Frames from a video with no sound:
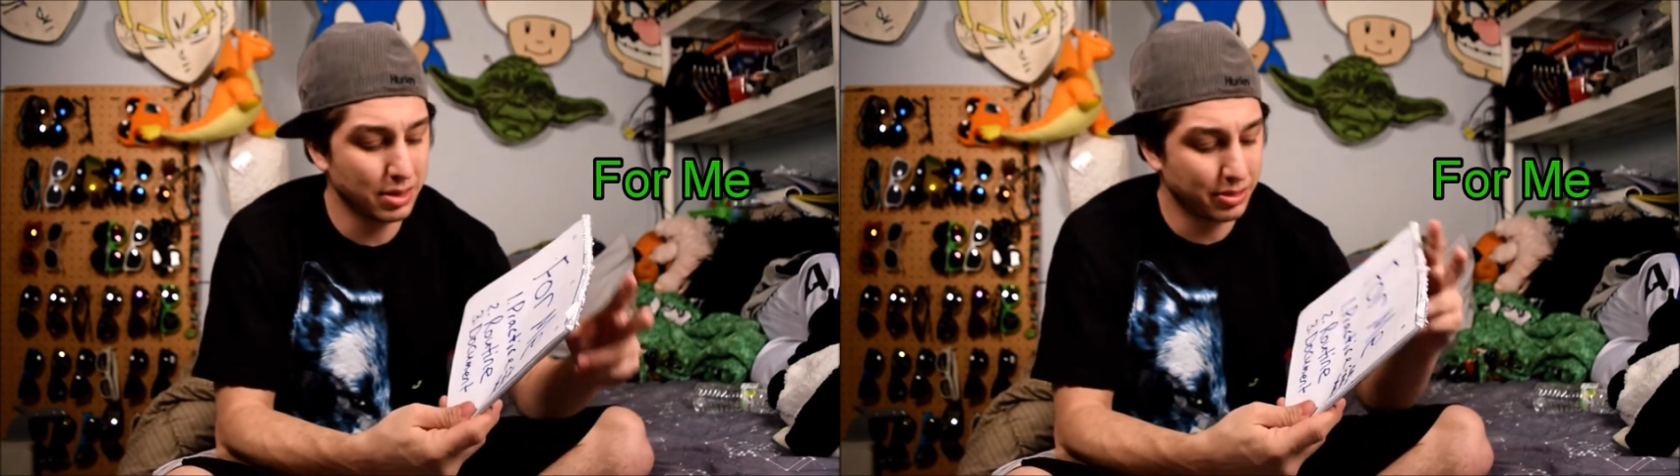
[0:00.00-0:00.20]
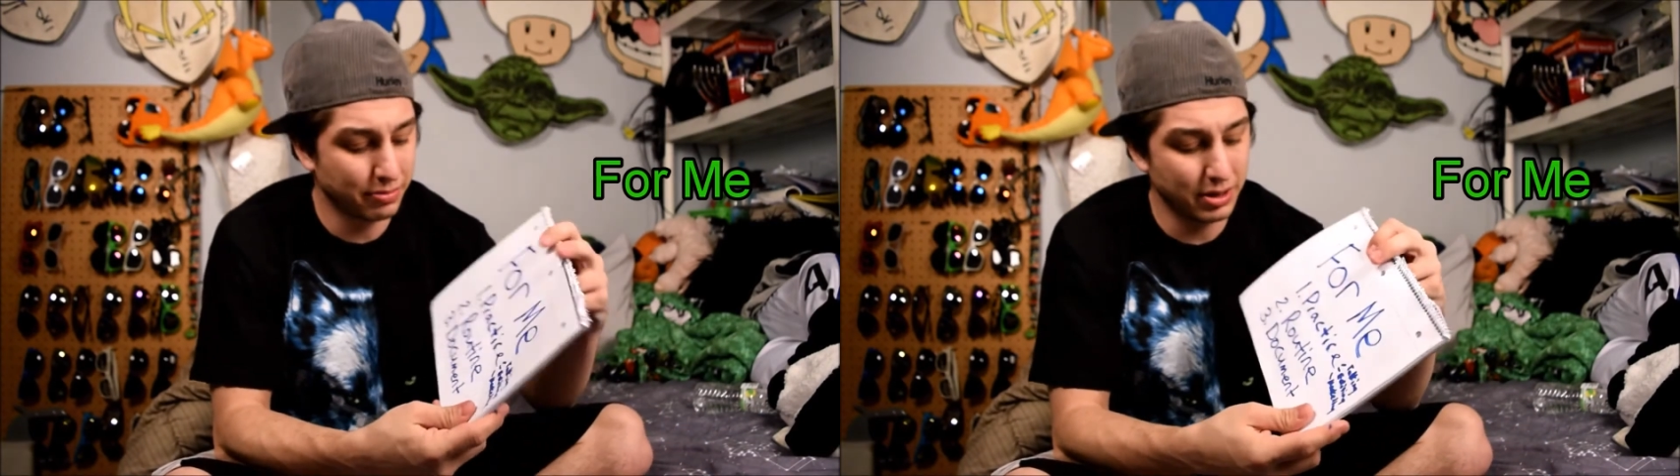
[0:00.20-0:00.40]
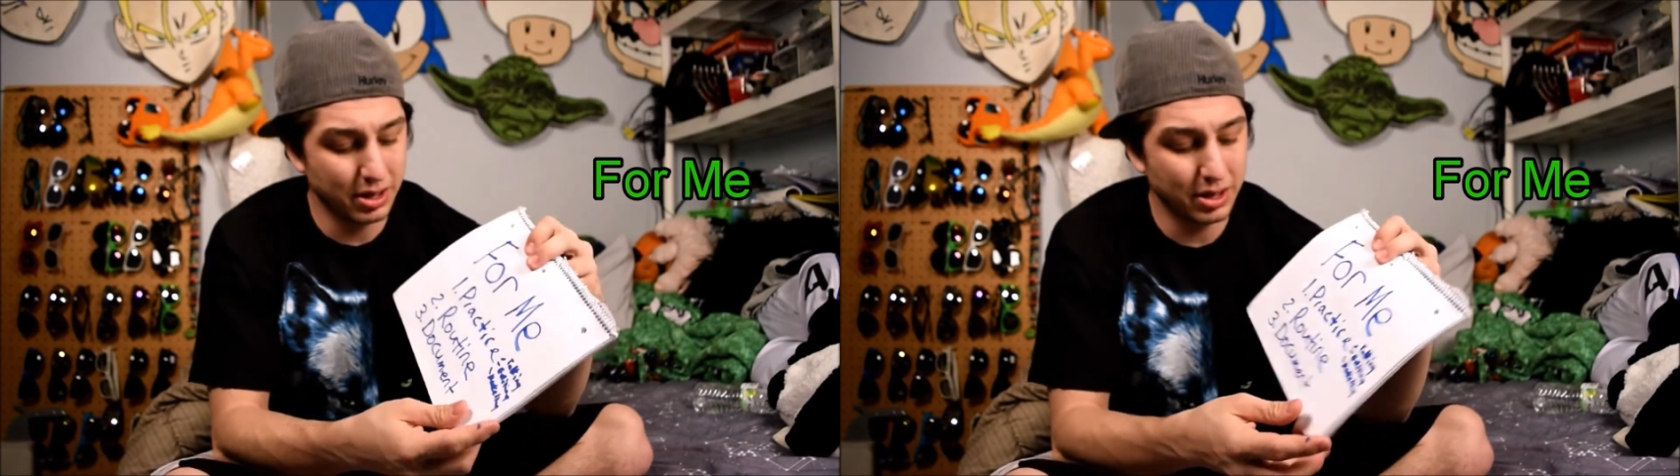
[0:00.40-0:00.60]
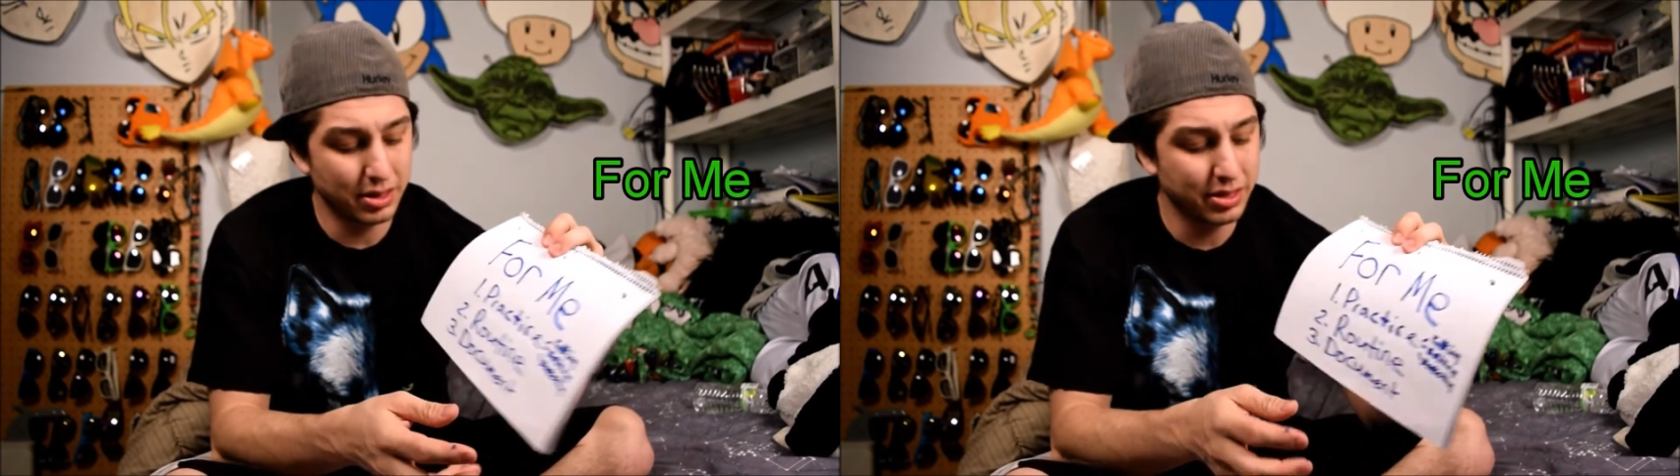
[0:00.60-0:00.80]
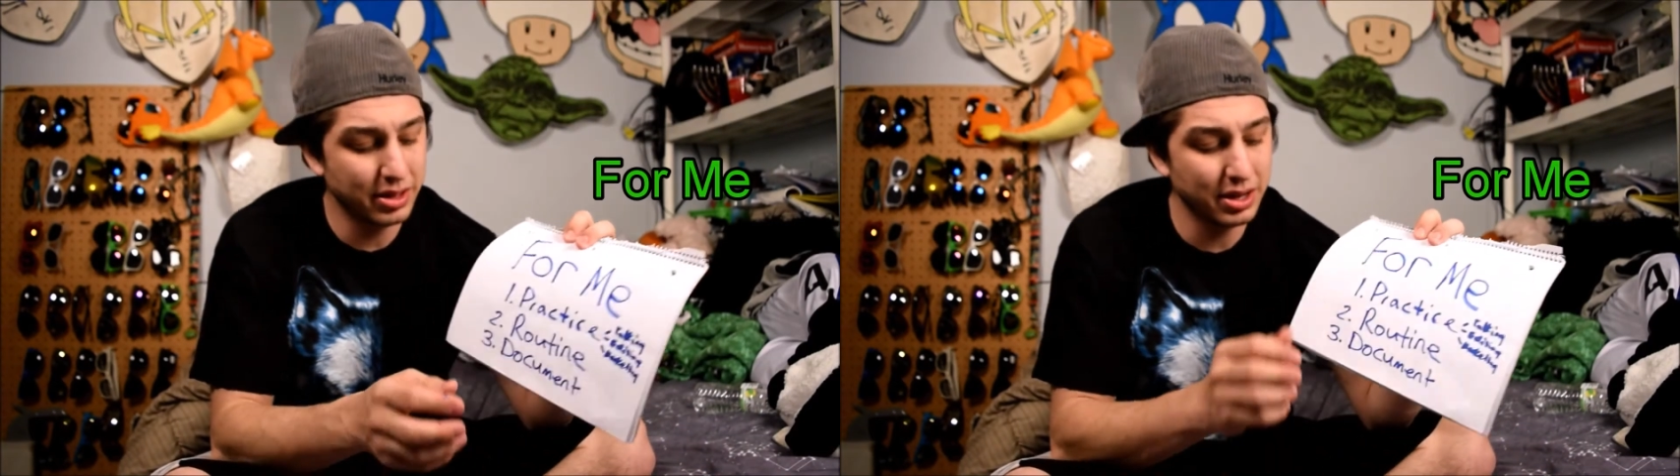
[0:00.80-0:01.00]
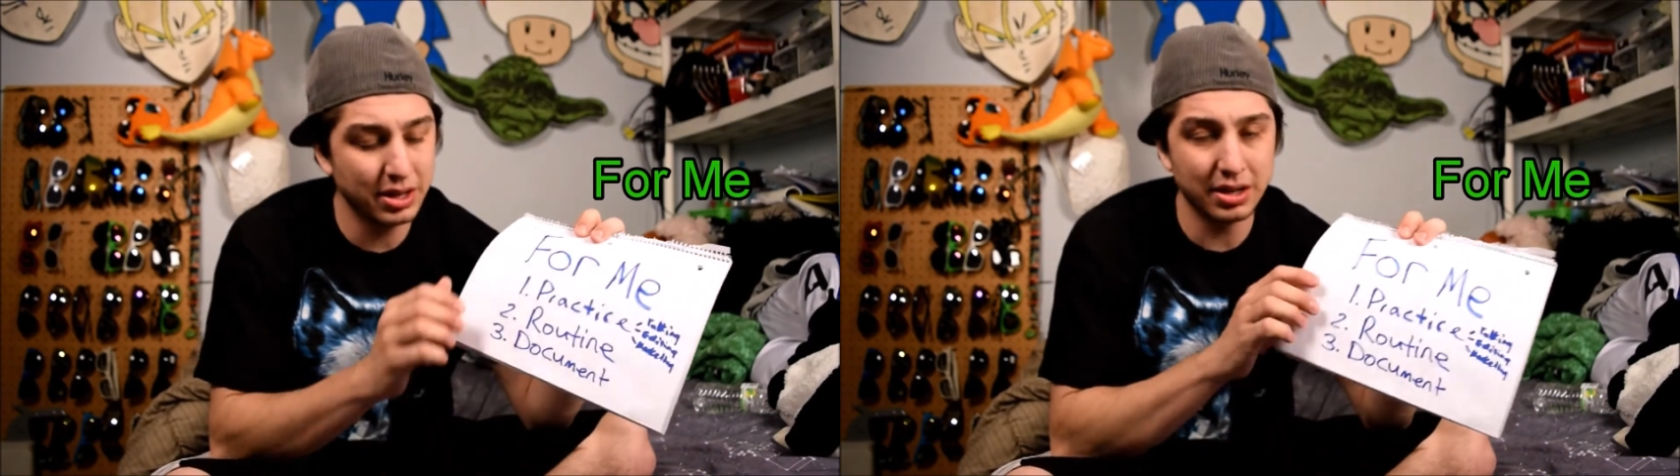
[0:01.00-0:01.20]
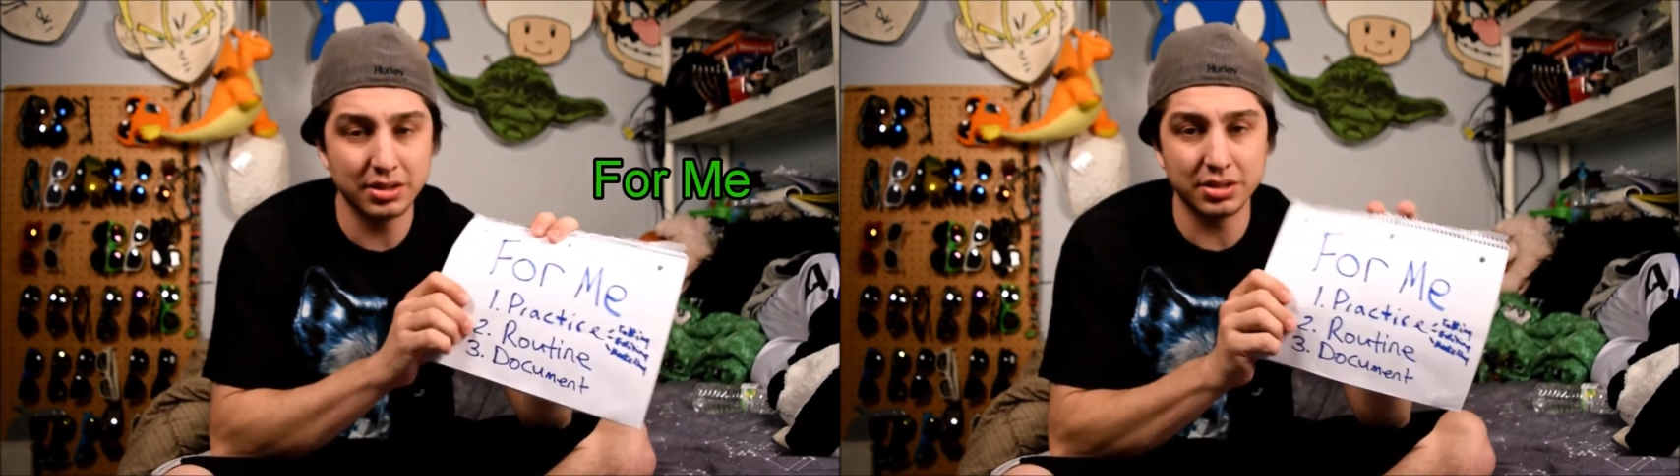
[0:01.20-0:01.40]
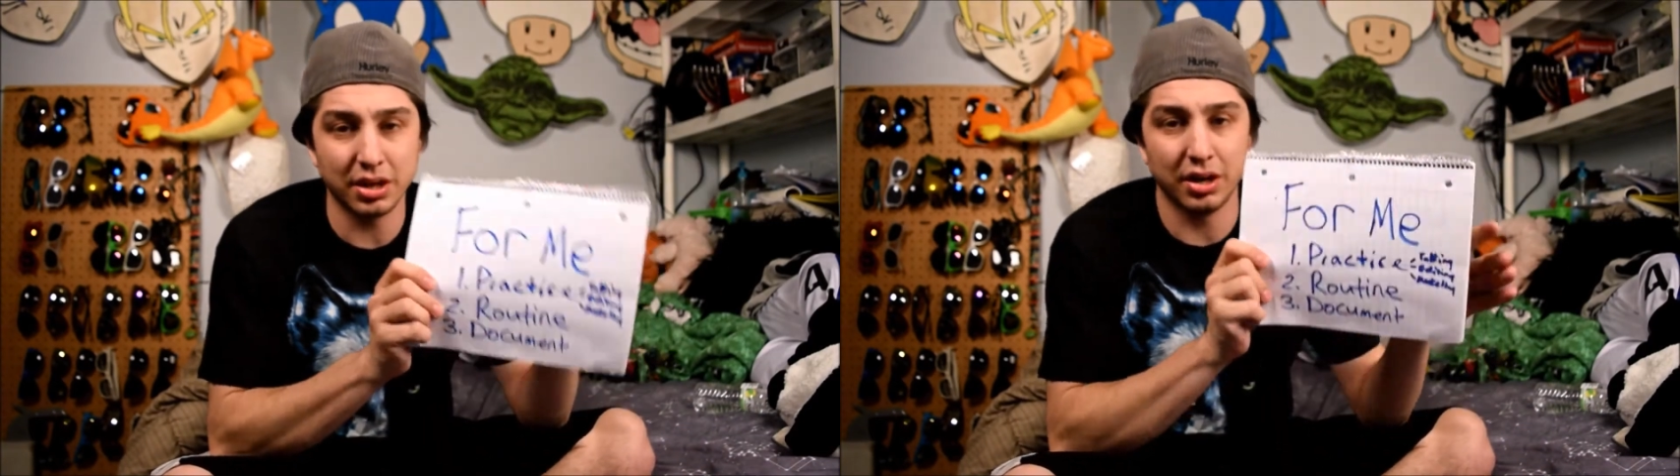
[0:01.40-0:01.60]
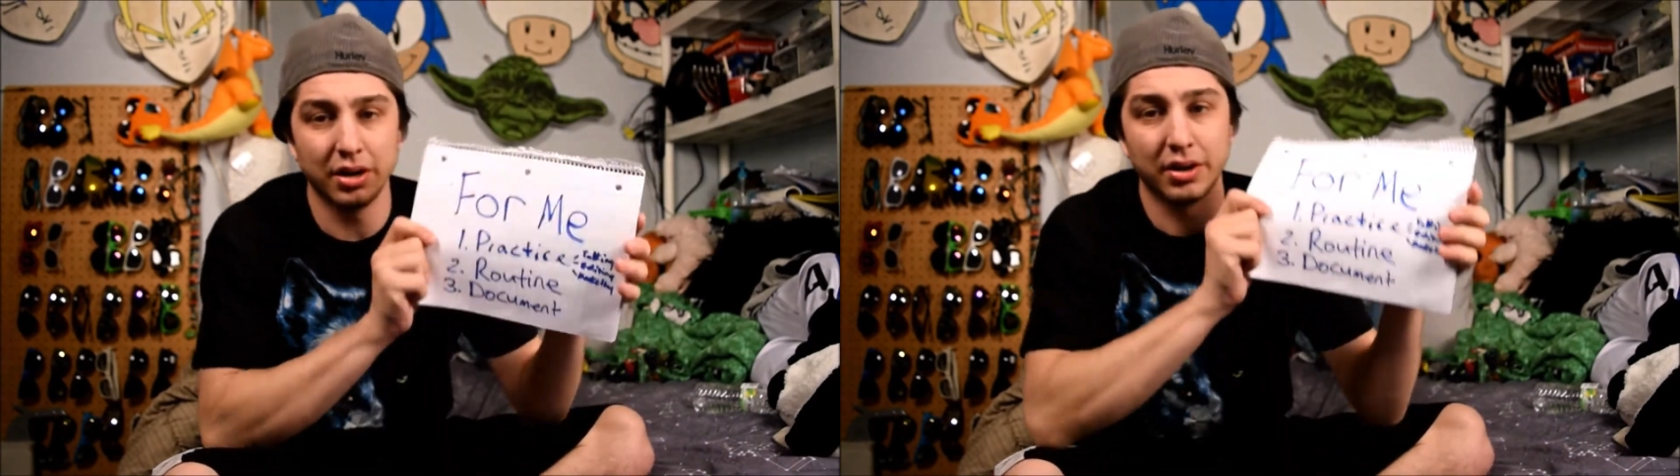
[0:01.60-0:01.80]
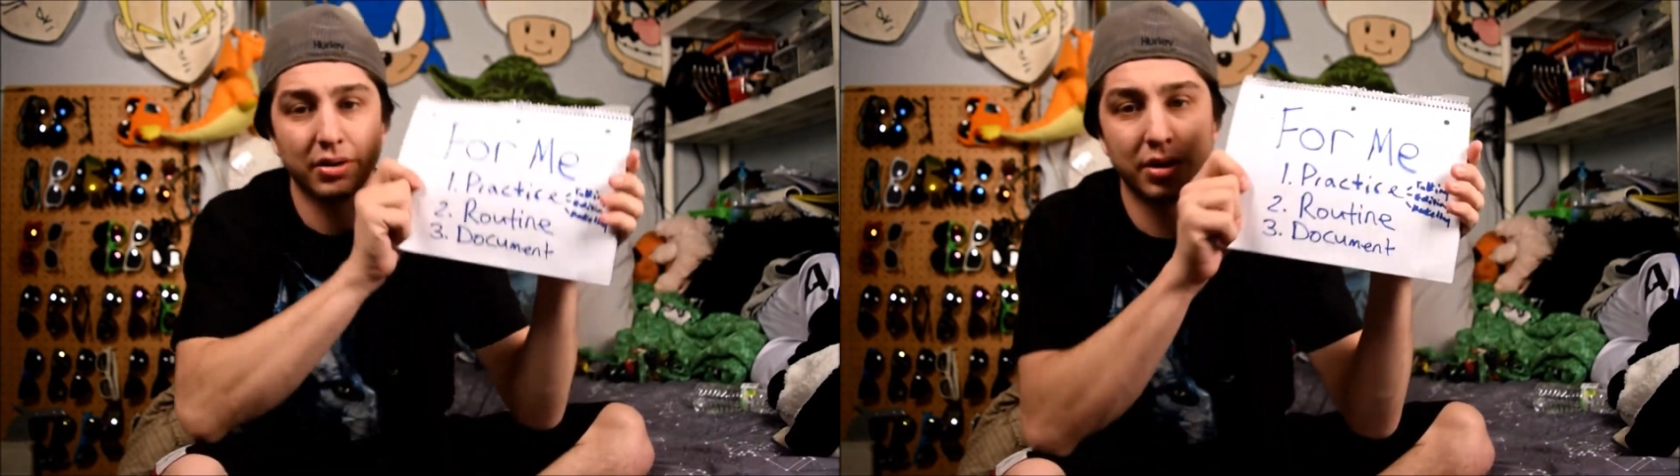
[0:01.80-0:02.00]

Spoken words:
three things are,